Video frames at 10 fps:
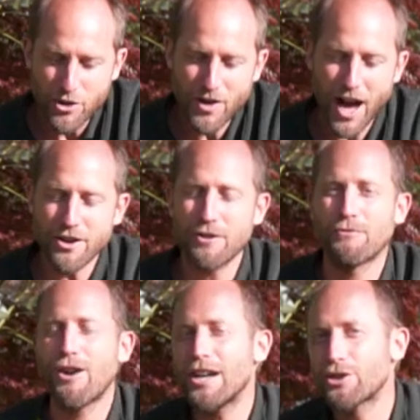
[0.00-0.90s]
you've got your
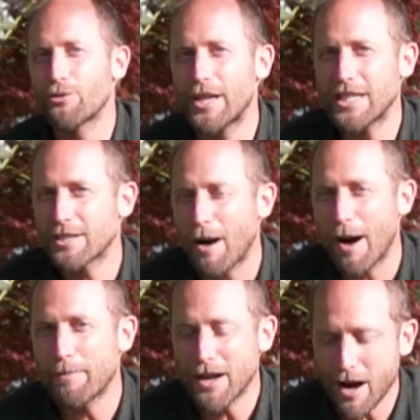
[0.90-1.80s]
fresh greens
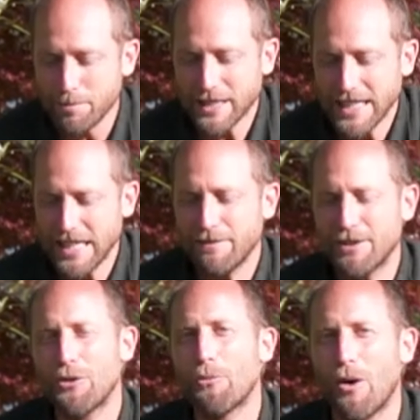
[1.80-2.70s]
popping up,
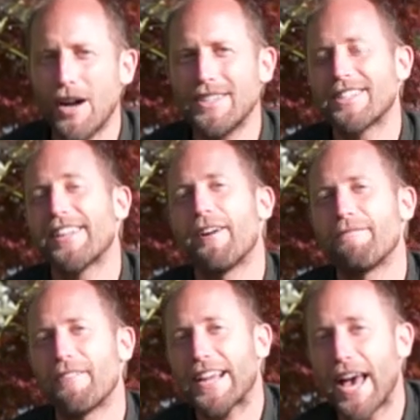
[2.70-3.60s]
even the ones that are
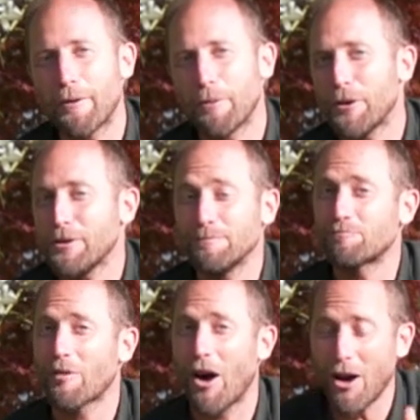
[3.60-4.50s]
forgettable
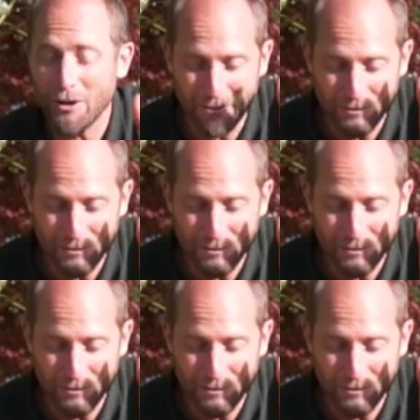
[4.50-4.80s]
are